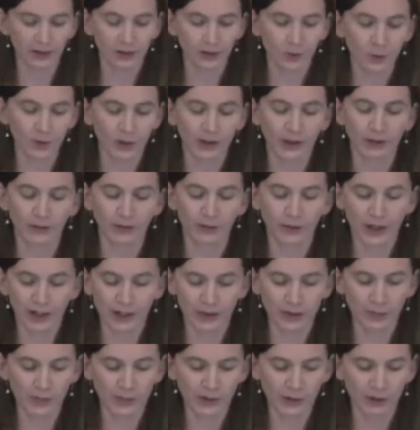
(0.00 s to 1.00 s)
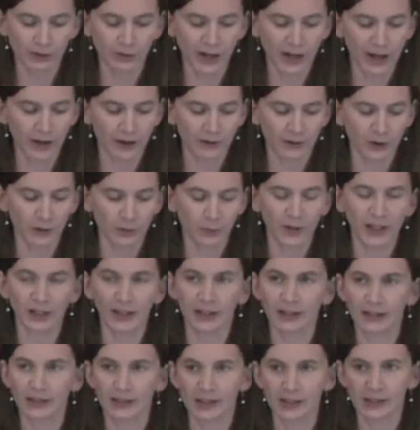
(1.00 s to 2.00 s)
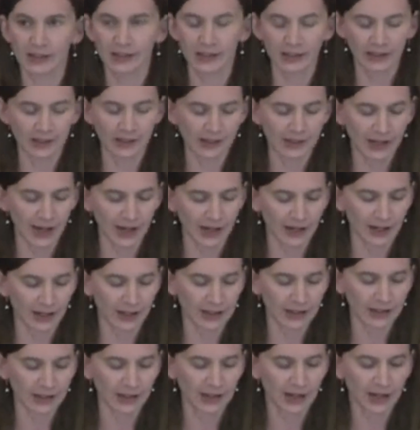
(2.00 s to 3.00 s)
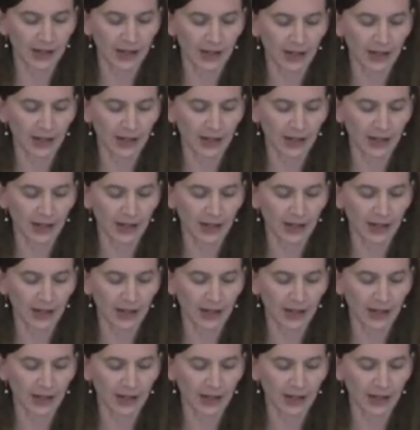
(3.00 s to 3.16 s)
with victim survivor being a distant second